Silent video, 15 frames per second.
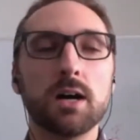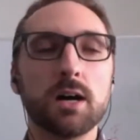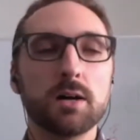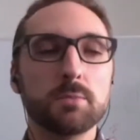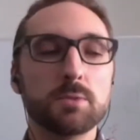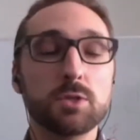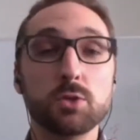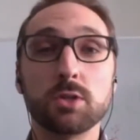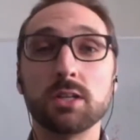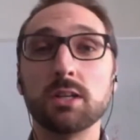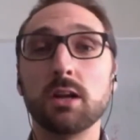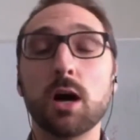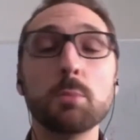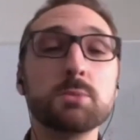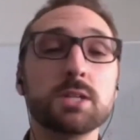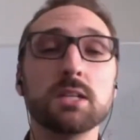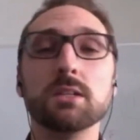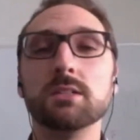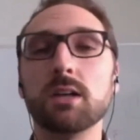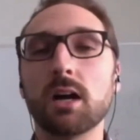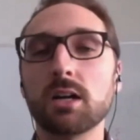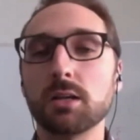You can update a
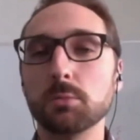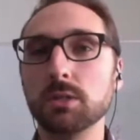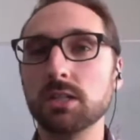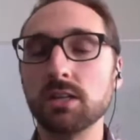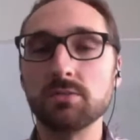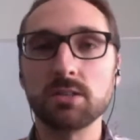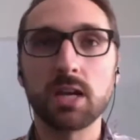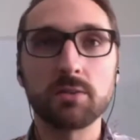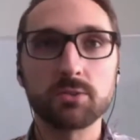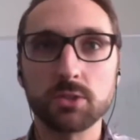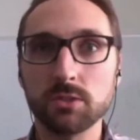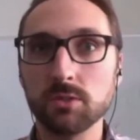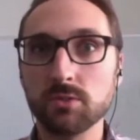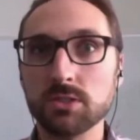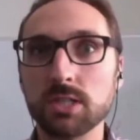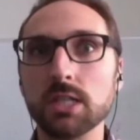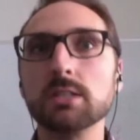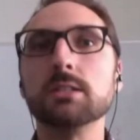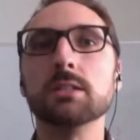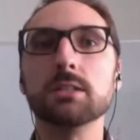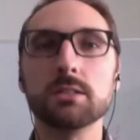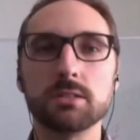document even after you've sent
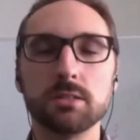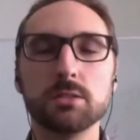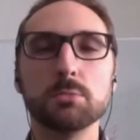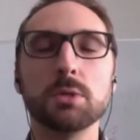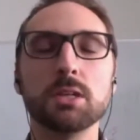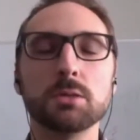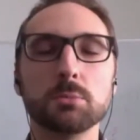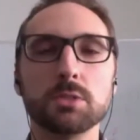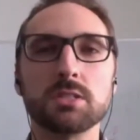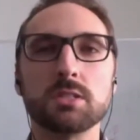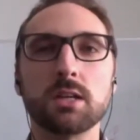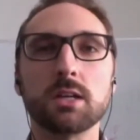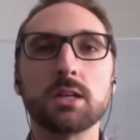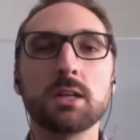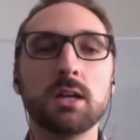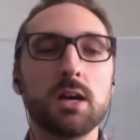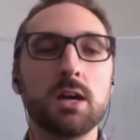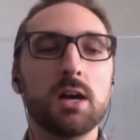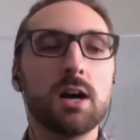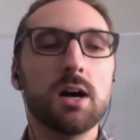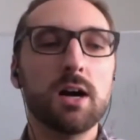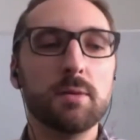it, say you made a mistake.
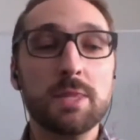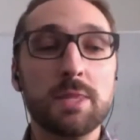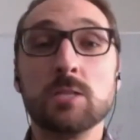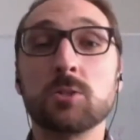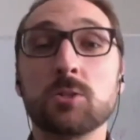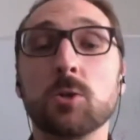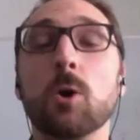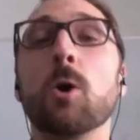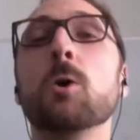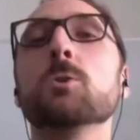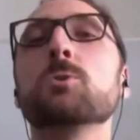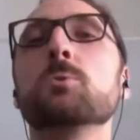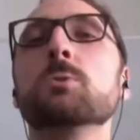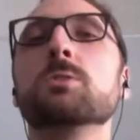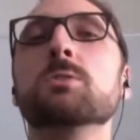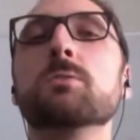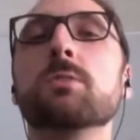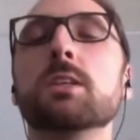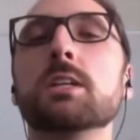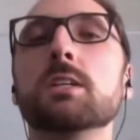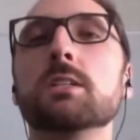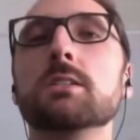And these are all sorts of
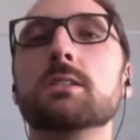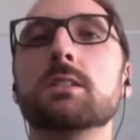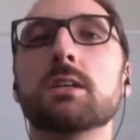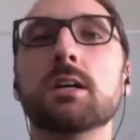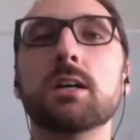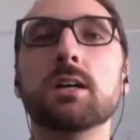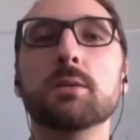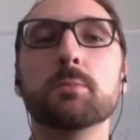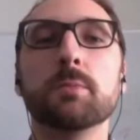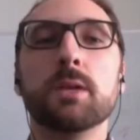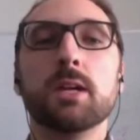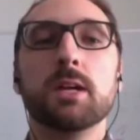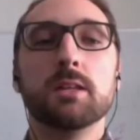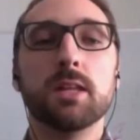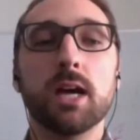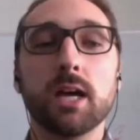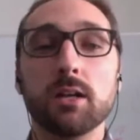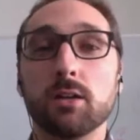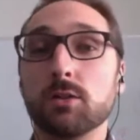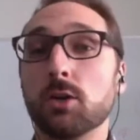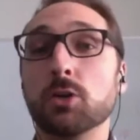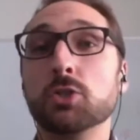things that
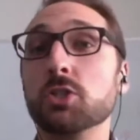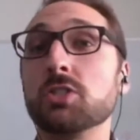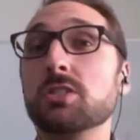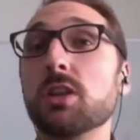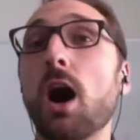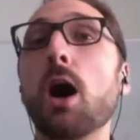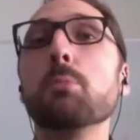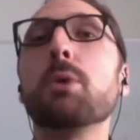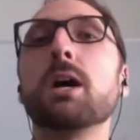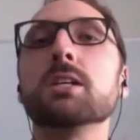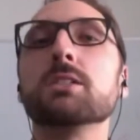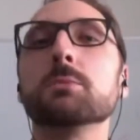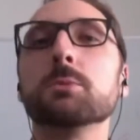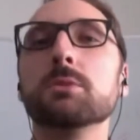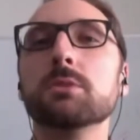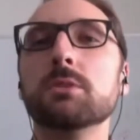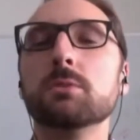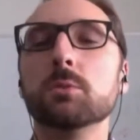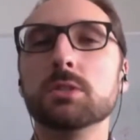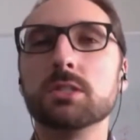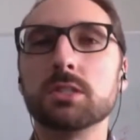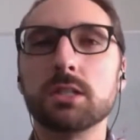are just not possible
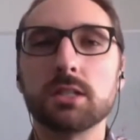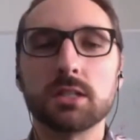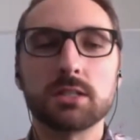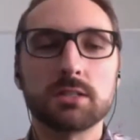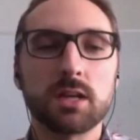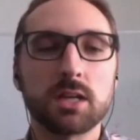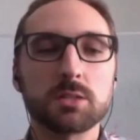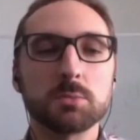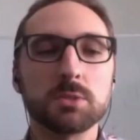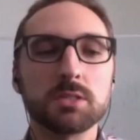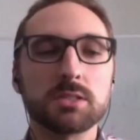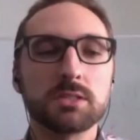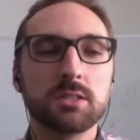with sending attachments.